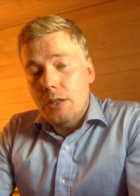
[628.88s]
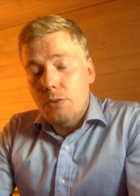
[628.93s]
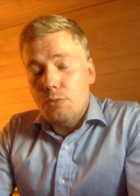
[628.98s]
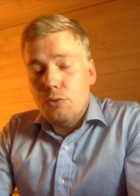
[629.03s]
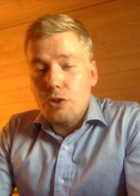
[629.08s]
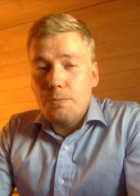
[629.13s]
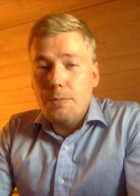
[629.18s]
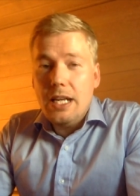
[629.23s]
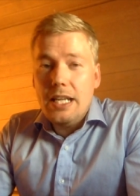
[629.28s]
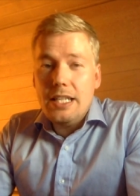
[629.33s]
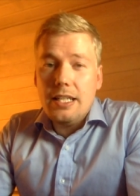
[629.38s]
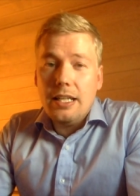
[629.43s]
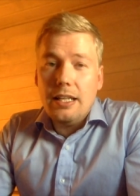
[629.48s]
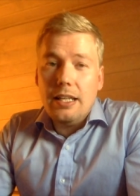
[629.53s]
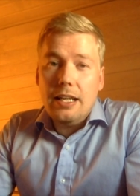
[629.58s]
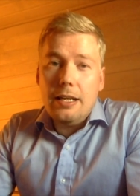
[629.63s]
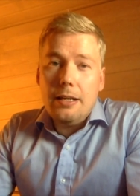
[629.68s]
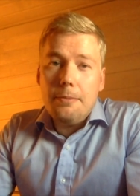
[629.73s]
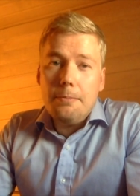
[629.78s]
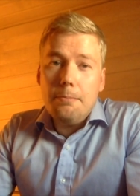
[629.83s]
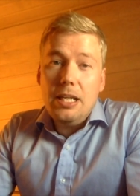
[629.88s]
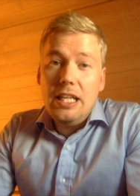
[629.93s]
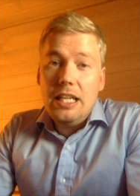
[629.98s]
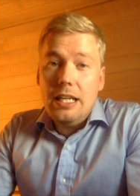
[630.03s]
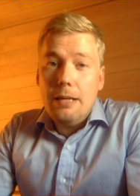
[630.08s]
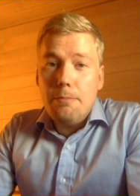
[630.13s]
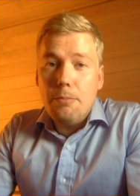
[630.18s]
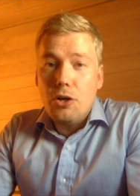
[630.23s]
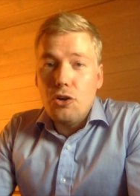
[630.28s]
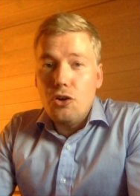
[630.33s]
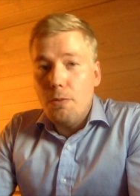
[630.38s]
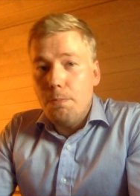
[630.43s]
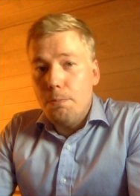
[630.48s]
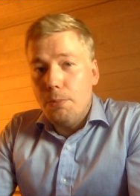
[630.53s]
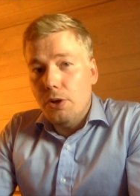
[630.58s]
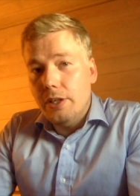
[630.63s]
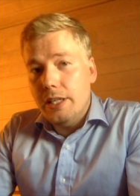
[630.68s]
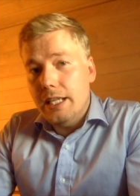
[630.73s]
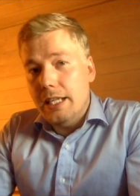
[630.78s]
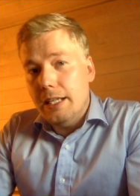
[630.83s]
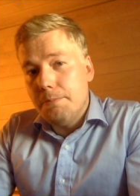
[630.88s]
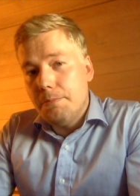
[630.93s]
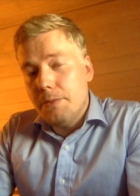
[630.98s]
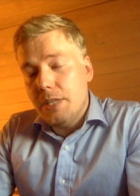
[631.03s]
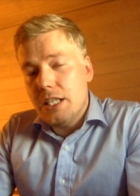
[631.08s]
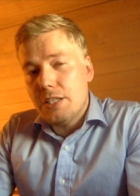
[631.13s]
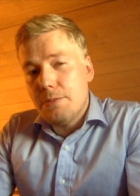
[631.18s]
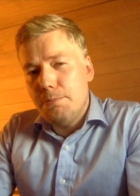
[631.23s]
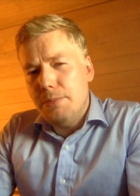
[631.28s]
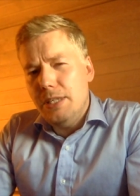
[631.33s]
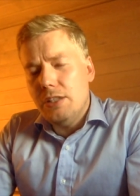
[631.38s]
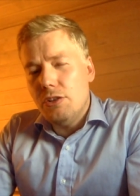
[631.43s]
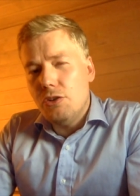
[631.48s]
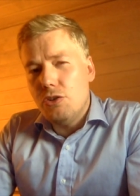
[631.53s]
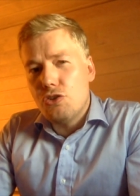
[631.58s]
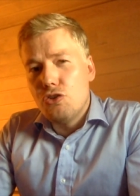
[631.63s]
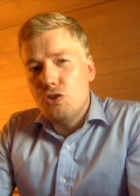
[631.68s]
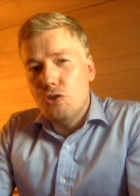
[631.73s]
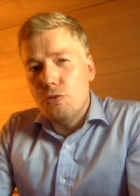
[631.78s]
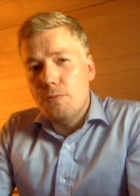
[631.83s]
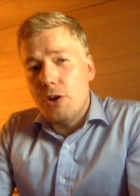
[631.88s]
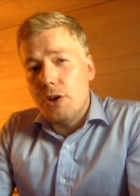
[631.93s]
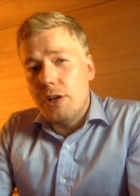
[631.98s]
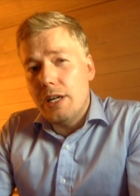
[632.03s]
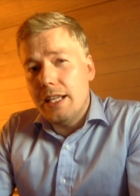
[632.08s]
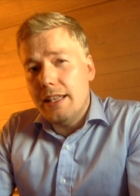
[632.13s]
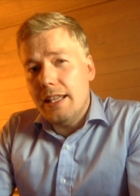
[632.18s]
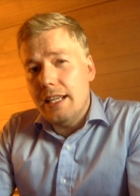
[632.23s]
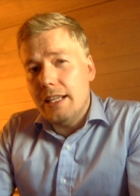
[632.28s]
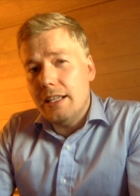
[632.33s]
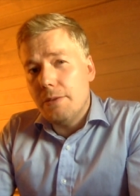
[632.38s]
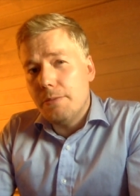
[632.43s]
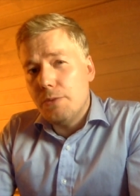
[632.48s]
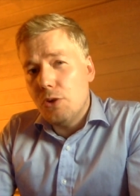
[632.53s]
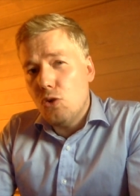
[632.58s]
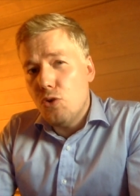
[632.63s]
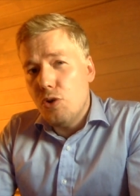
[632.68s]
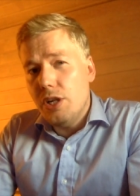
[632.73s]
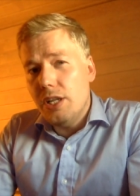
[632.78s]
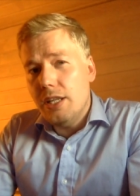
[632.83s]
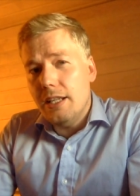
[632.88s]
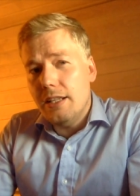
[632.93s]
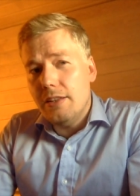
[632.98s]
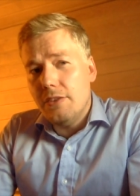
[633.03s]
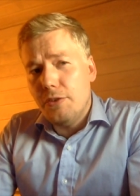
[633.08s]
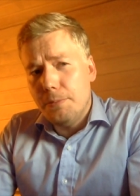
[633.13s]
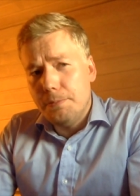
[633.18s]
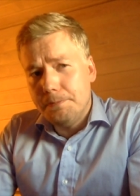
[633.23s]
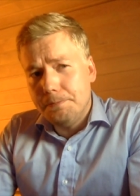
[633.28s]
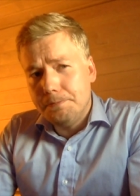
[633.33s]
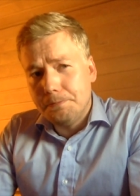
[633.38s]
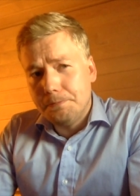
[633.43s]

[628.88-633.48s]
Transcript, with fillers: It was basically a mini monopoly, as Peter Suber, I think, coined it,